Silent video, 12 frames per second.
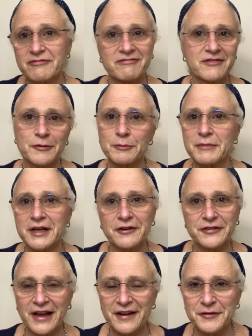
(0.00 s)
the middle
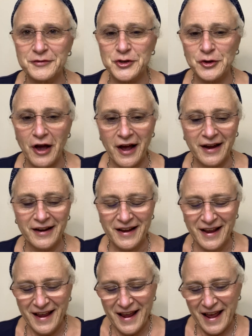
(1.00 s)
to end of July,
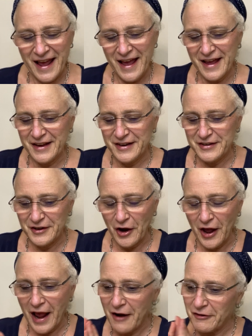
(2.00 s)
and
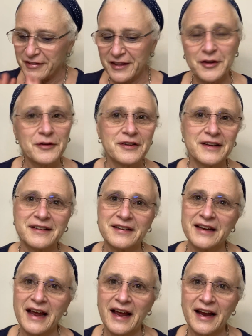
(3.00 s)
everything you see
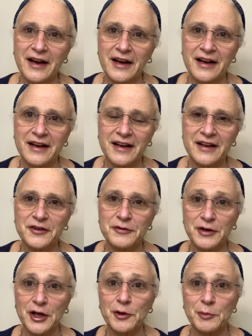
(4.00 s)
today is
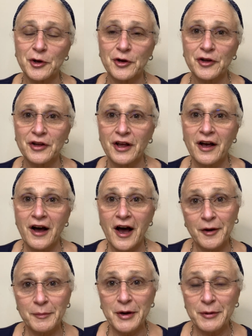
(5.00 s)
available
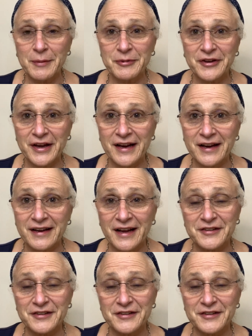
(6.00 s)
on my website at